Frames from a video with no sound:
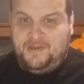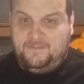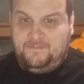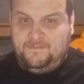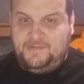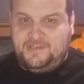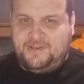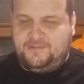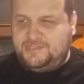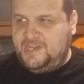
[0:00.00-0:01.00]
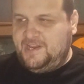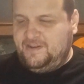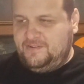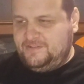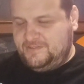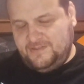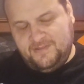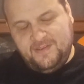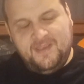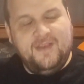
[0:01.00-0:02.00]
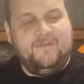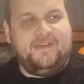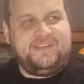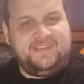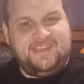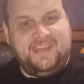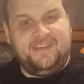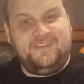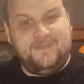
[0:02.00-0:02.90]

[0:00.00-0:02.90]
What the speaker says: but musical chairs. When she sings,